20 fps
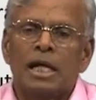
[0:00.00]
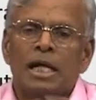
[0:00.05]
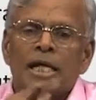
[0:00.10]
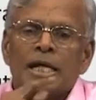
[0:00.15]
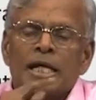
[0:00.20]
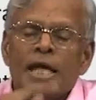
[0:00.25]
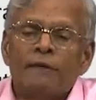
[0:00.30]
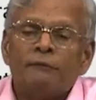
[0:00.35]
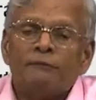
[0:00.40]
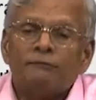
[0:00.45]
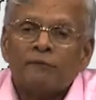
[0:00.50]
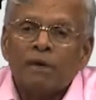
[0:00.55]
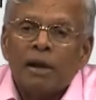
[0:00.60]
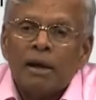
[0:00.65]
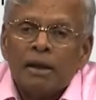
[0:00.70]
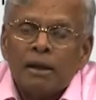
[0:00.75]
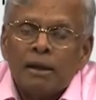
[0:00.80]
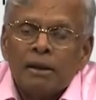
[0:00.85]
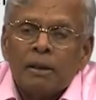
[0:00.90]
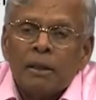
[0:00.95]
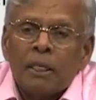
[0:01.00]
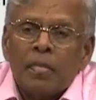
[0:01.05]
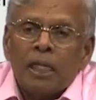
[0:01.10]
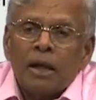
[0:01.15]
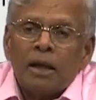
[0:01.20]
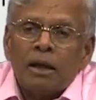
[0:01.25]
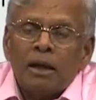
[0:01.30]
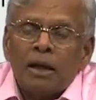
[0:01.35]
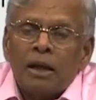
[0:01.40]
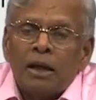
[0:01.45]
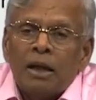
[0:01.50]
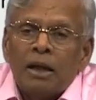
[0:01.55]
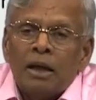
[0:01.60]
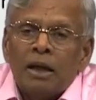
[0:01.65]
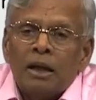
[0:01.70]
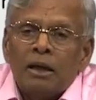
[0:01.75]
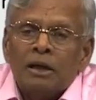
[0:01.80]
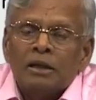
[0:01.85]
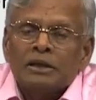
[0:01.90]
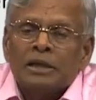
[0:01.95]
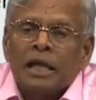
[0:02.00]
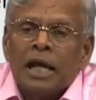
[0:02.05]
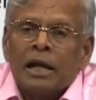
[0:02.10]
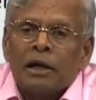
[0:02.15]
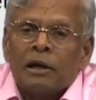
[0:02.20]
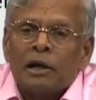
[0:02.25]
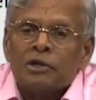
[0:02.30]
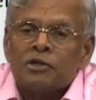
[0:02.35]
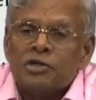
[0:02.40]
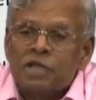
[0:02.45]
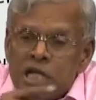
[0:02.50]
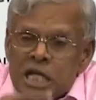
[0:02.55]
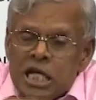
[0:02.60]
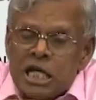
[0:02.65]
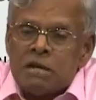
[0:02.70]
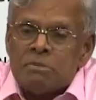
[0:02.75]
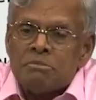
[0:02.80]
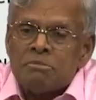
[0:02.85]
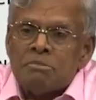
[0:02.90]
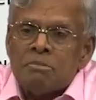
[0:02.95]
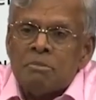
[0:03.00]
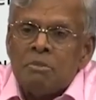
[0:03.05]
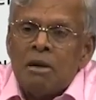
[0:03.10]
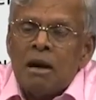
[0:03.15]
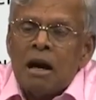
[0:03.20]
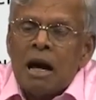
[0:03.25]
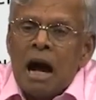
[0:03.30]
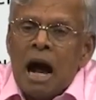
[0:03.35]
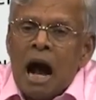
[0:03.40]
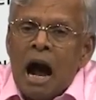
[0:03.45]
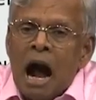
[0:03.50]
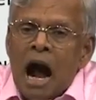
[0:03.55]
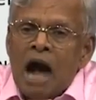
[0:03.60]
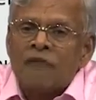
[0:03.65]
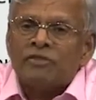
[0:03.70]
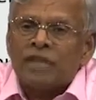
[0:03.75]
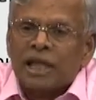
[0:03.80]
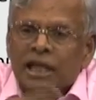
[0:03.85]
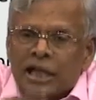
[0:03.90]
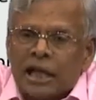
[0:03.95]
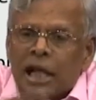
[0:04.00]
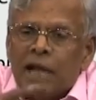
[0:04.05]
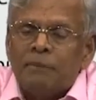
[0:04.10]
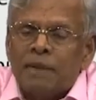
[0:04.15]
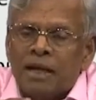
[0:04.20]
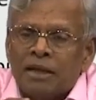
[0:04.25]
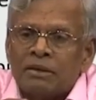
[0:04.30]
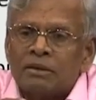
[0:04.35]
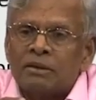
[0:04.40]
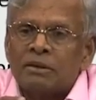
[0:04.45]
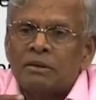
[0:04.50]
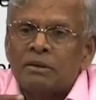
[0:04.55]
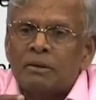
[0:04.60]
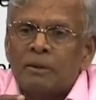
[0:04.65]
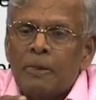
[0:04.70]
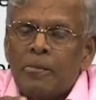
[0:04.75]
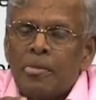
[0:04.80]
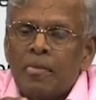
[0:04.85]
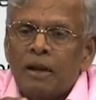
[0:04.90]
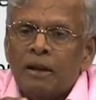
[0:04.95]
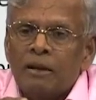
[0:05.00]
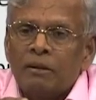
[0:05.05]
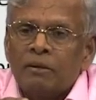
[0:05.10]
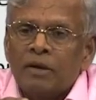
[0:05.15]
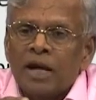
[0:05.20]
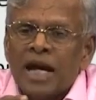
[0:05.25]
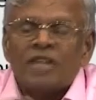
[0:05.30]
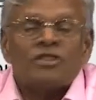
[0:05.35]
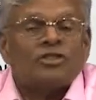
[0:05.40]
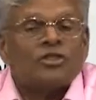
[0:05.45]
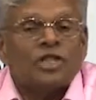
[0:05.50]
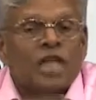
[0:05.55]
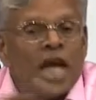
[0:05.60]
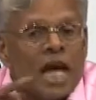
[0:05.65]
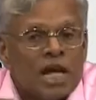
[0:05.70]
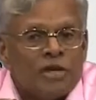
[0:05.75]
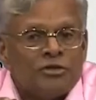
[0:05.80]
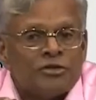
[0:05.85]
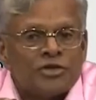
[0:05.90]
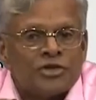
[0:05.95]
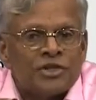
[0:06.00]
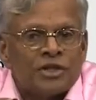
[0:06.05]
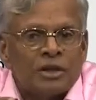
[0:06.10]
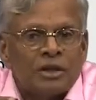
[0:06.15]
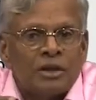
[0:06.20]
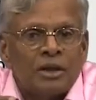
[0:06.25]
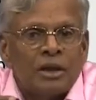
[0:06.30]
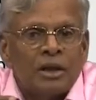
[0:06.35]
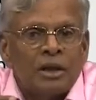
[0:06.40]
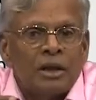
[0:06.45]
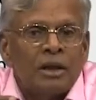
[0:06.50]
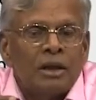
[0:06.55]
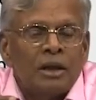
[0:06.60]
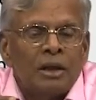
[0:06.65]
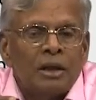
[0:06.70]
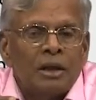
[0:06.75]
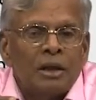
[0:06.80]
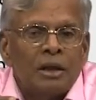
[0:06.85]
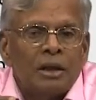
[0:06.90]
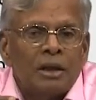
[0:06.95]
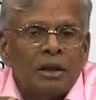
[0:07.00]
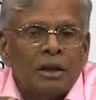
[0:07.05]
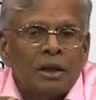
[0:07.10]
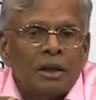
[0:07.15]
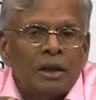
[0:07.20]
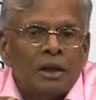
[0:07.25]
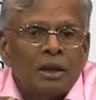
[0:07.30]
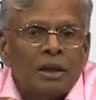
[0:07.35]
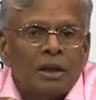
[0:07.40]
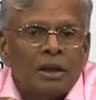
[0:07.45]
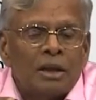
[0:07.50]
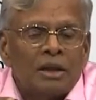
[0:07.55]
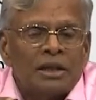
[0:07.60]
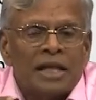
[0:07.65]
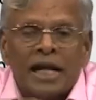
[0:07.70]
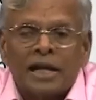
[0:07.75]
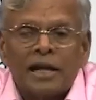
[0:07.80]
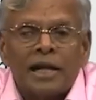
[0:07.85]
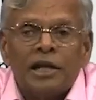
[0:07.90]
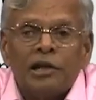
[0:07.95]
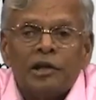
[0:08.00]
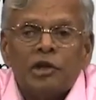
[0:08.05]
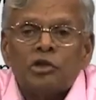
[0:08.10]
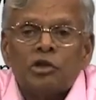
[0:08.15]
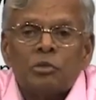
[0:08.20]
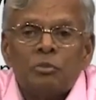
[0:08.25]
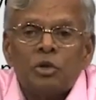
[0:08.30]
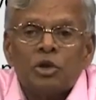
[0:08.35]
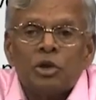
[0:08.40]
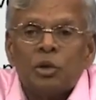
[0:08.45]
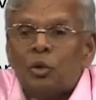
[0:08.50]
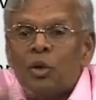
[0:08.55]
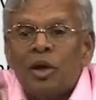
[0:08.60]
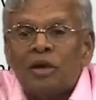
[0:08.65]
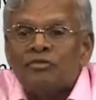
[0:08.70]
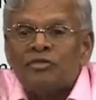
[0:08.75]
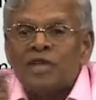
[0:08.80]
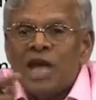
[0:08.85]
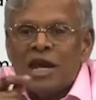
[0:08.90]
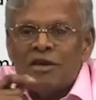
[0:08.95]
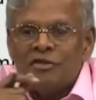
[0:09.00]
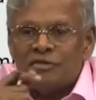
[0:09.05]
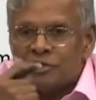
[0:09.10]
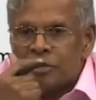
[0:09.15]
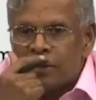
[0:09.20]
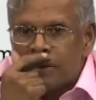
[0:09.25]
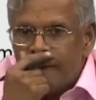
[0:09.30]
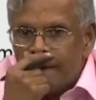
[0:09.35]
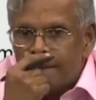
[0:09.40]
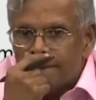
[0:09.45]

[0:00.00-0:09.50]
If the regime of the climate has changed, the underlying distribution would have changed.